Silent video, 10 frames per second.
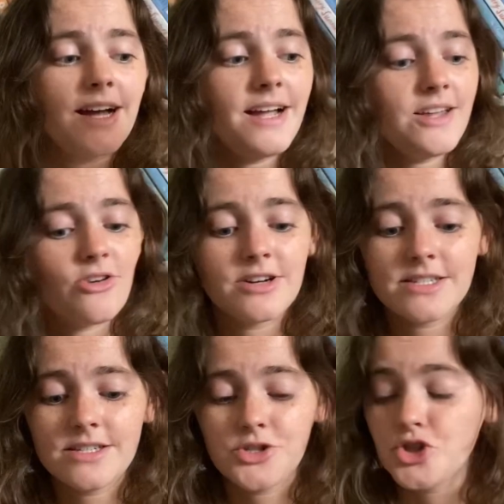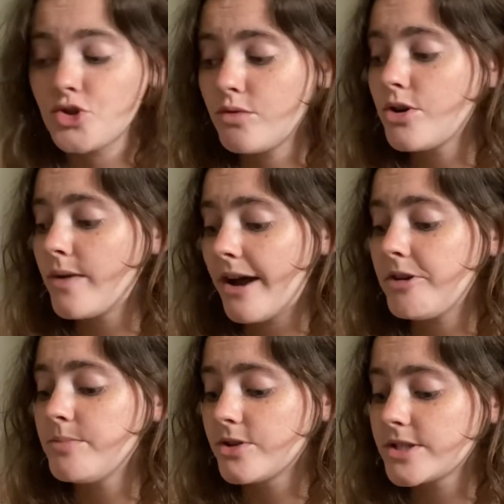I honestly don't know how many
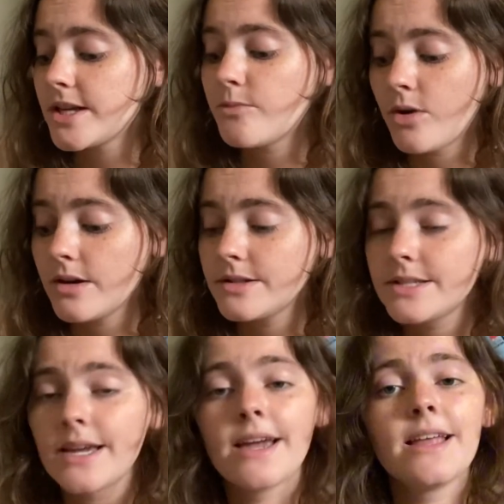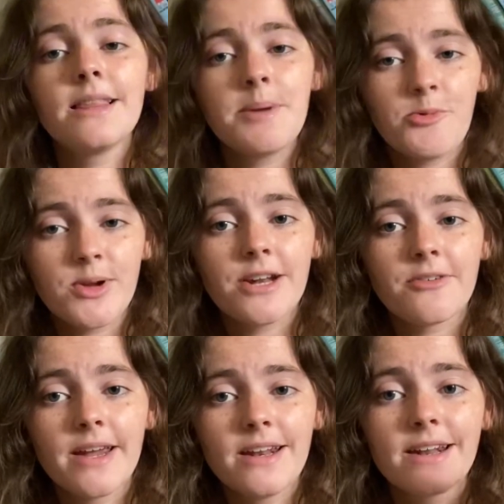books that was, and let me
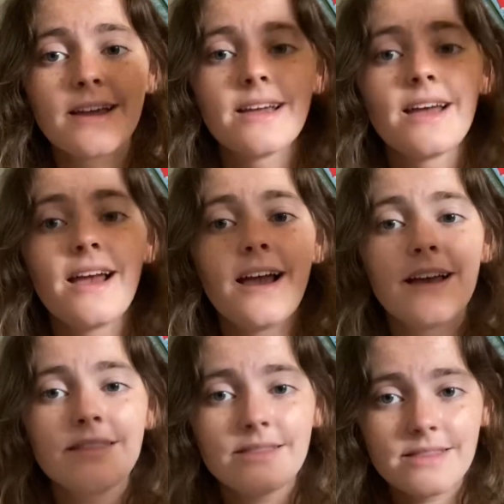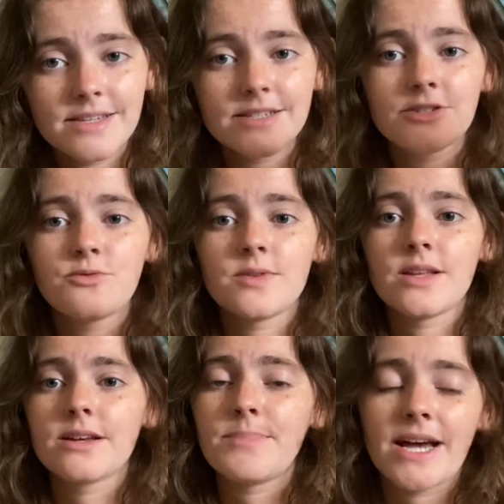reiterate, this is over the
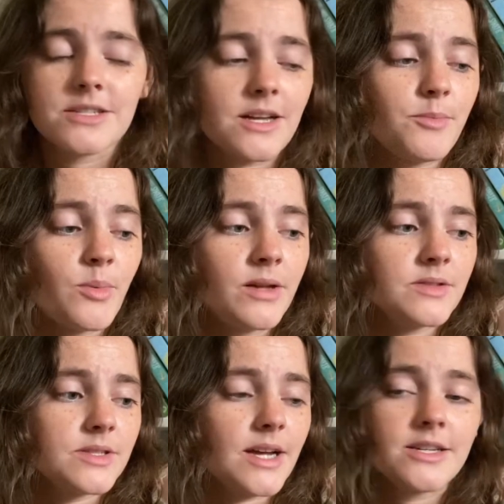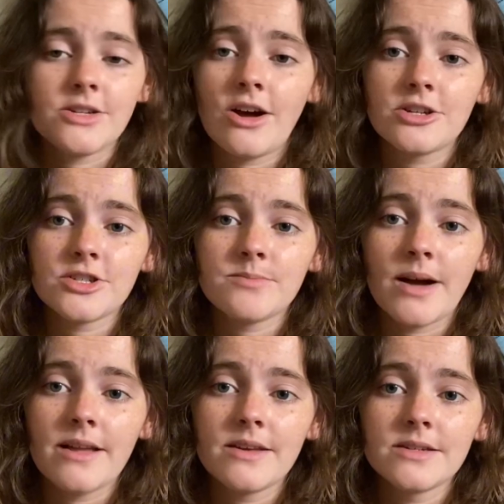past couple months. I did not just
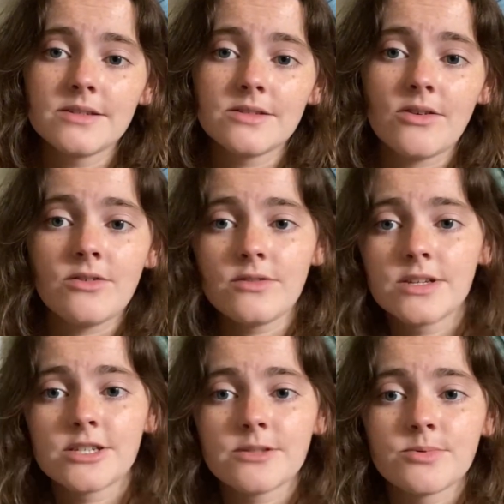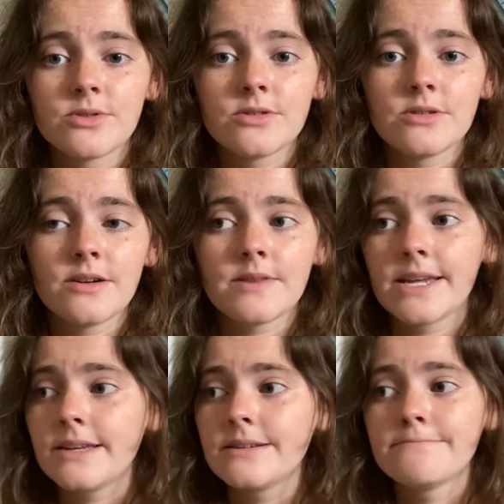buy this all in a spur of
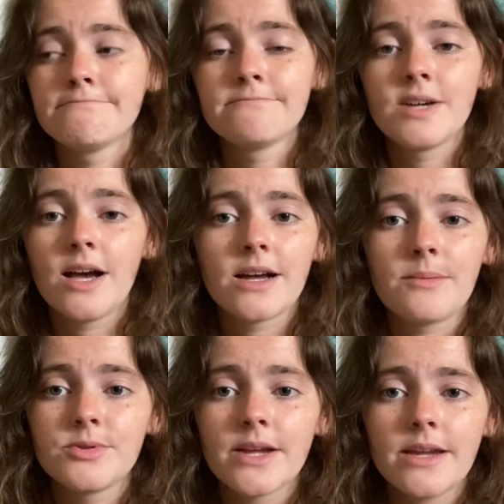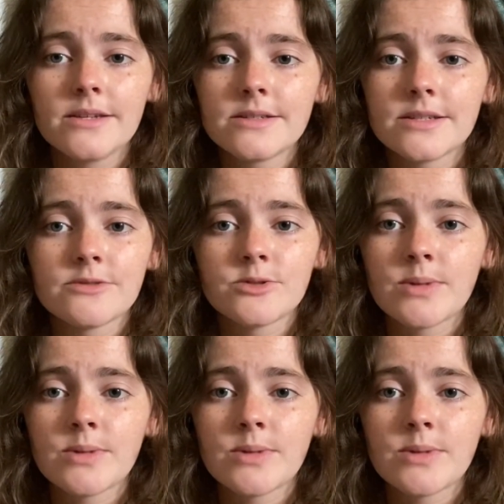like a couple days because it was my